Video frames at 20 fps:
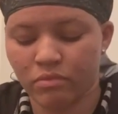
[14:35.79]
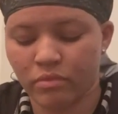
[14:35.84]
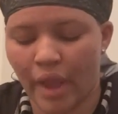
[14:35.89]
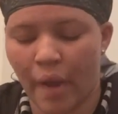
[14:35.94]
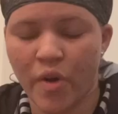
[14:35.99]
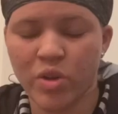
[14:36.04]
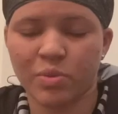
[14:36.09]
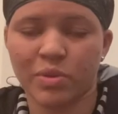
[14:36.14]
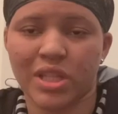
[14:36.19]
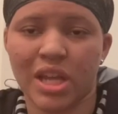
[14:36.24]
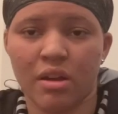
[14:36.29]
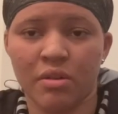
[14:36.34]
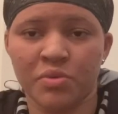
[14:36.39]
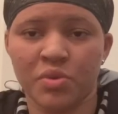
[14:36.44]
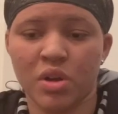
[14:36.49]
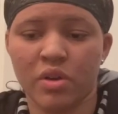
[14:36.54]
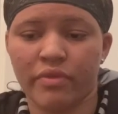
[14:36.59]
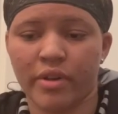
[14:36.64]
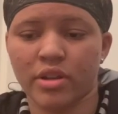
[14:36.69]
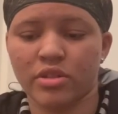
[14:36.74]
I was supposed to have
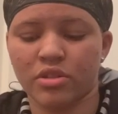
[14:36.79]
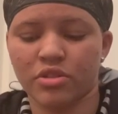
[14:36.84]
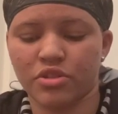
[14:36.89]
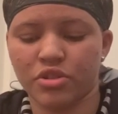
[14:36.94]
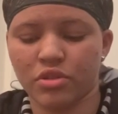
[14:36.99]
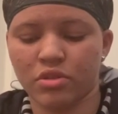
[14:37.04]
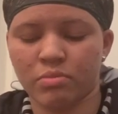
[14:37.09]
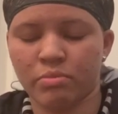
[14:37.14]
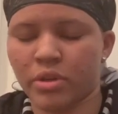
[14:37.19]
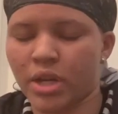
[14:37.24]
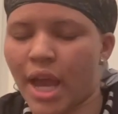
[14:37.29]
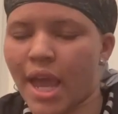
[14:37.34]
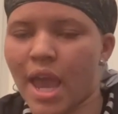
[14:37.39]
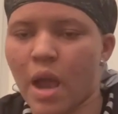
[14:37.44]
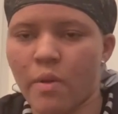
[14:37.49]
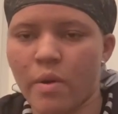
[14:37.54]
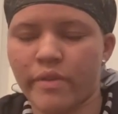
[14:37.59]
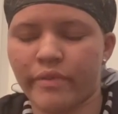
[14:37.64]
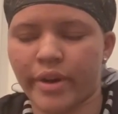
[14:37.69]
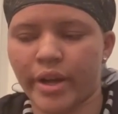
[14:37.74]
zero fights this year, but I
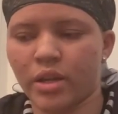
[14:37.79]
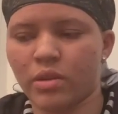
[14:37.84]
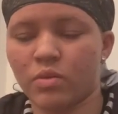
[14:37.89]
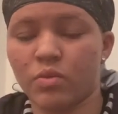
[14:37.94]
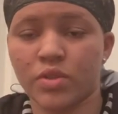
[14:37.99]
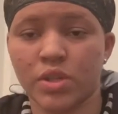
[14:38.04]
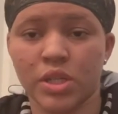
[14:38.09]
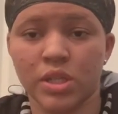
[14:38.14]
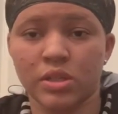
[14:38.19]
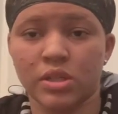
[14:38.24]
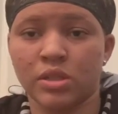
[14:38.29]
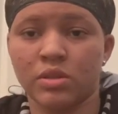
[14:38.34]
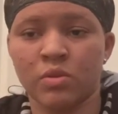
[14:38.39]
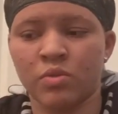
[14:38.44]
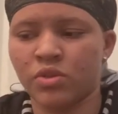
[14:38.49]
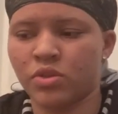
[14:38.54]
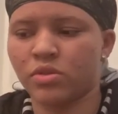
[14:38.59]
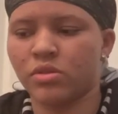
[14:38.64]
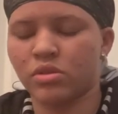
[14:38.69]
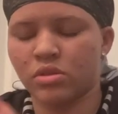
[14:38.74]
had one fight, which is
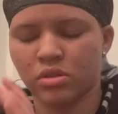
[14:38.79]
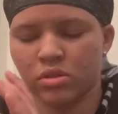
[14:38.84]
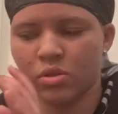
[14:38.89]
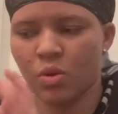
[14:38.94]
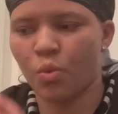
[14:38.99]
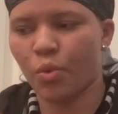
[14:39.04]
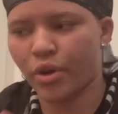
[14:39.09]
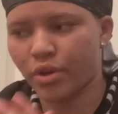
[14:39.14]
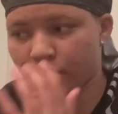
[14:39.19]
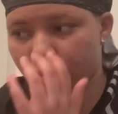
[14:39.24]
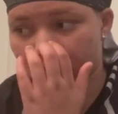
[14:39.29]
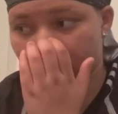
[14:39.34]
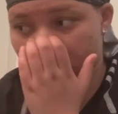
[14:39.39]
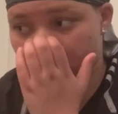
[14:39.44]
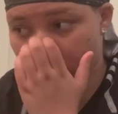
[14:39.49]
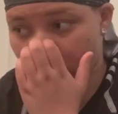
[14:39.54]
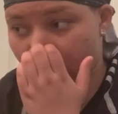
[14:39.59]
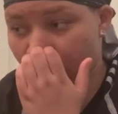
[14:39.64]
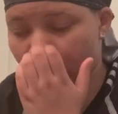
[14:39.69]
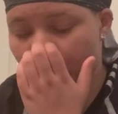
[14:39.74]
which was the
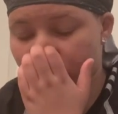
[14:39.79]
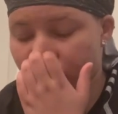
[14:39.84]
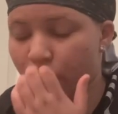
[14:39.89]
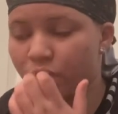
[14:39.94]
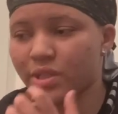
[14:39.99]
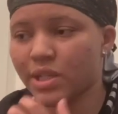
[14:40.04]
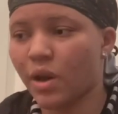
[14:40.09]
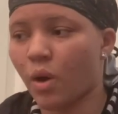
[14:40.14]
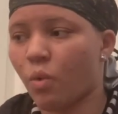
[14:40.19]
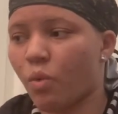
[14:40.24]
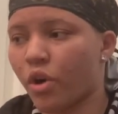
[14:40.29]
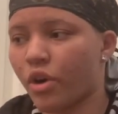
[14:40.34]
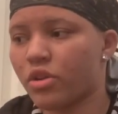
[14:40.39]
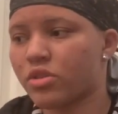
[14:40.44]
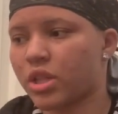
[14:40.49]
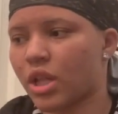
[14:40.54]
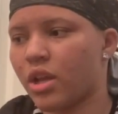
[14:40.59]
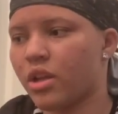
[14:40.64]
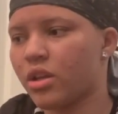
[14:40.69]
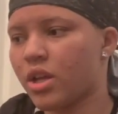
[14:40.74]
worst. Like it was not
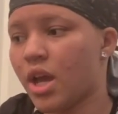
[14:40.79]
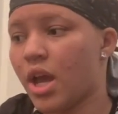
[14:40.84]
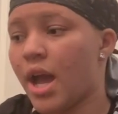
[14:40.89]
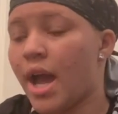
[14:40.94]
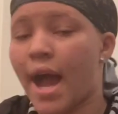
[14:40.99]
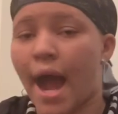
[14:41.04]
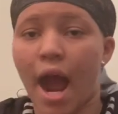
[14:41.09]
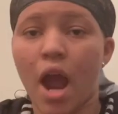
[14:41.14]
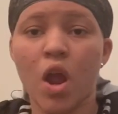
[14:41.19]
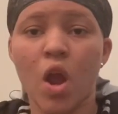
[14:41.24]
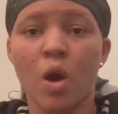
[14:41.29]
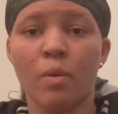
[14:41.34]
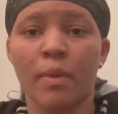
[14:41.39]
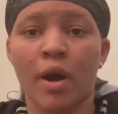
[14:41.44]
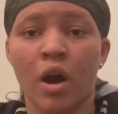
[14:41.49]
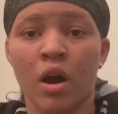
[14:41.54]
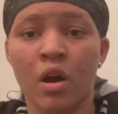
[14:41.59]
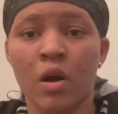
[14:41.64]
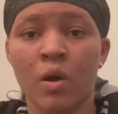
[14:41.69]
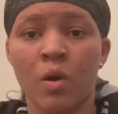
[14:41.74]
worst. Like I held
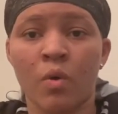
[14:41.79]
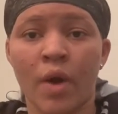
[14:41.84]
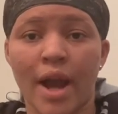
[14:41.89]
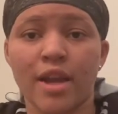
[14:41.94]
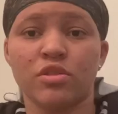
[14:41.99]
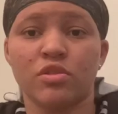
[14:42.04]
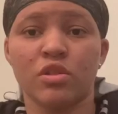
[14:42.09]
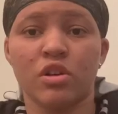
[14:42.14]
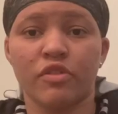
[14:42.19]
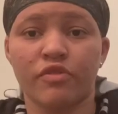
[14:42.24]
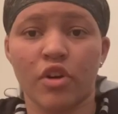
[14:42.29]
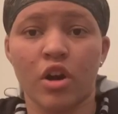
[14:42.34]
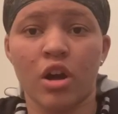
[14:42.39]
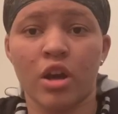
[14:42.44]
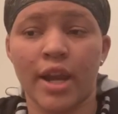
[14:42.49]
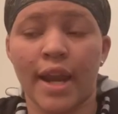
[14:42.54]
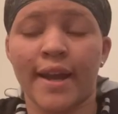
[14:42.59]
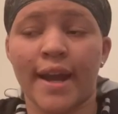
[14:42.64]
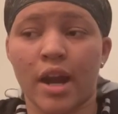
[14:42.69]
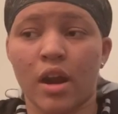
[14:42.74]
my own. I still fought,
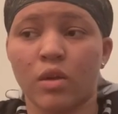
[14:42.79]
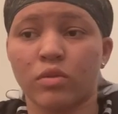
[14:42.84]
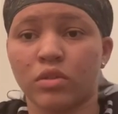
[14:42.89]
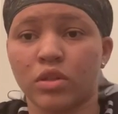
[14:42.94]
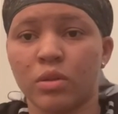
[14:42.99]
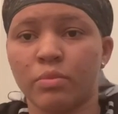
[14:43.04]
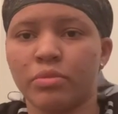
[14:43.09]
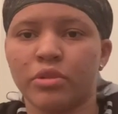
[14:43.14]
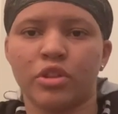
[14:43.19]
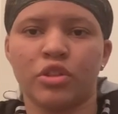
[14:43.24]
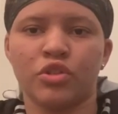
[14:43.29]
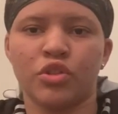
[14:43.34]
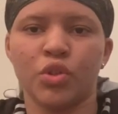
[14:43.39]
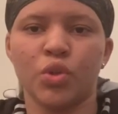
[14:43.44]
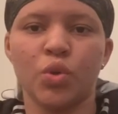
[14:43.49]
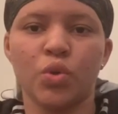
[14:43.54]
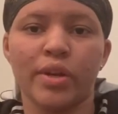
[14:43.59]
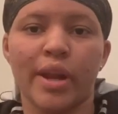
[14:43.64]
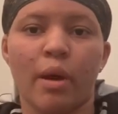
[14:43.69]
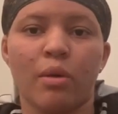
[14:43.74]
and I got out there. But the
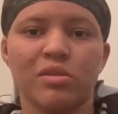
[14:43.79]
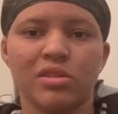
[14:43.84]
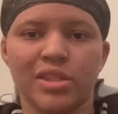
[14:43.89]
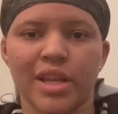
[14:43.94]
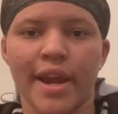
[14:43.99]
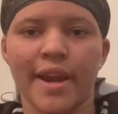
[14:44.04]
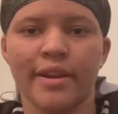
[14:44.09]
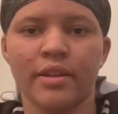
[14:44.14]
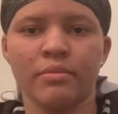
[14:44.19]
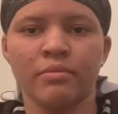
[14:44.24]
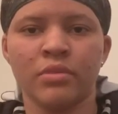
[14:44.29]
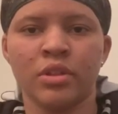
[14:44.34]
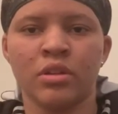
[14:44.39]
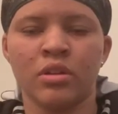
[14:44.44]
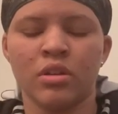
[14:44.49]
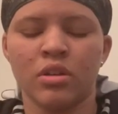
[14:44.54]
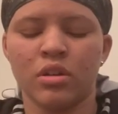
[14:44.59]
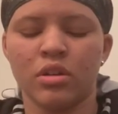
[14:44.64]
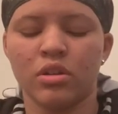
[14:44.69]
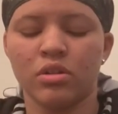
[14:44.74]
dude that I was dating,
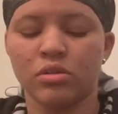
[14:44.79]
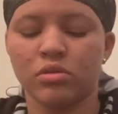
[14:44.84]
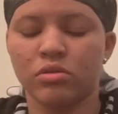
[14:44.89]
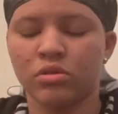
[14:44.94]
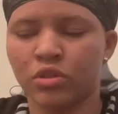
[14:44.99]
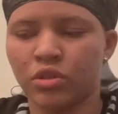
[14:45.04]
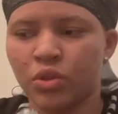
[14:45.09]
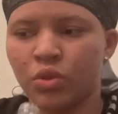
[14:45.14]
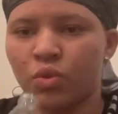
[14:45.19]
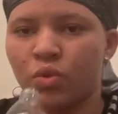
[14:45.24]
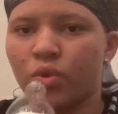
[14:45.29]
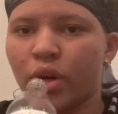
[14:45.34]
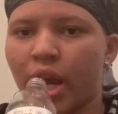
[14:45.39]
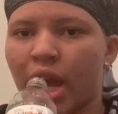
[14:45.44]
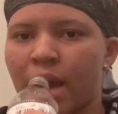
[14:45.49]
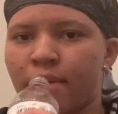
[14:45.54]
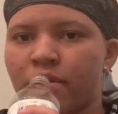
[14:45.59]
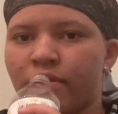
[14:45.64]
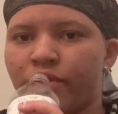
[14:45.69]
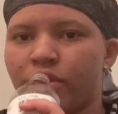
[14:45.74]
the dude I
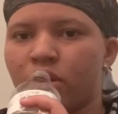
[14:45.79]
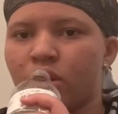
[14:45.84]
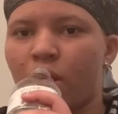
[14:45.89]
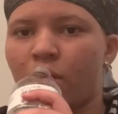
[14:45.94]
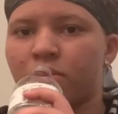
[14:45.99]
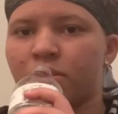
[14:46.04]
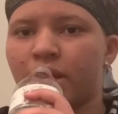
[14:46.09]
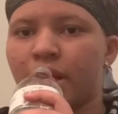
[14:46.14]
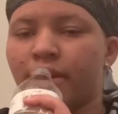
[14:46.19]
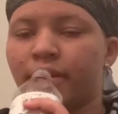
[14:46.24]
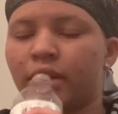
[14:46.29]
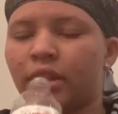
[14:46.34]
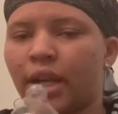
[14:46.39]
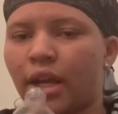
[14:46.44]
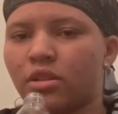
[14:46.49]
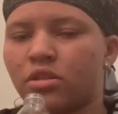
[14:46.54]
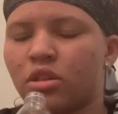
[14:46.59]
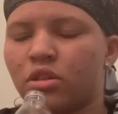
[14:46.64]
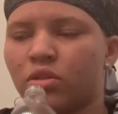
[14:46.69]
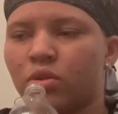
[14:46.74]
had my video, I was dating the
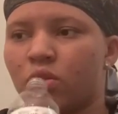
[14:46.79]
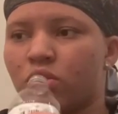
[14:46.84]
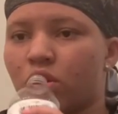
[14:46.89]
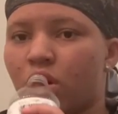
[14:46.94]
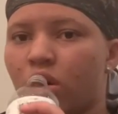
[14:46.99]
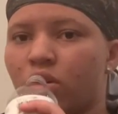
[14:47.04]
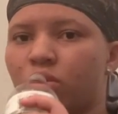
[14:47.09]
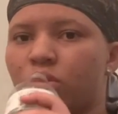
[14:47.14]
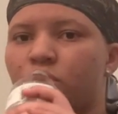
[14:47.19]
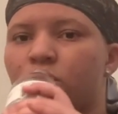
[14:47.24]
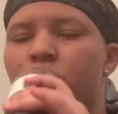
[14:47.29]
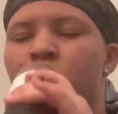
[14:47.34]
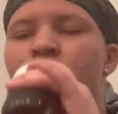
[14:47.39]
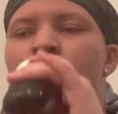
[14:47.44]
light skinned dude, tall dude.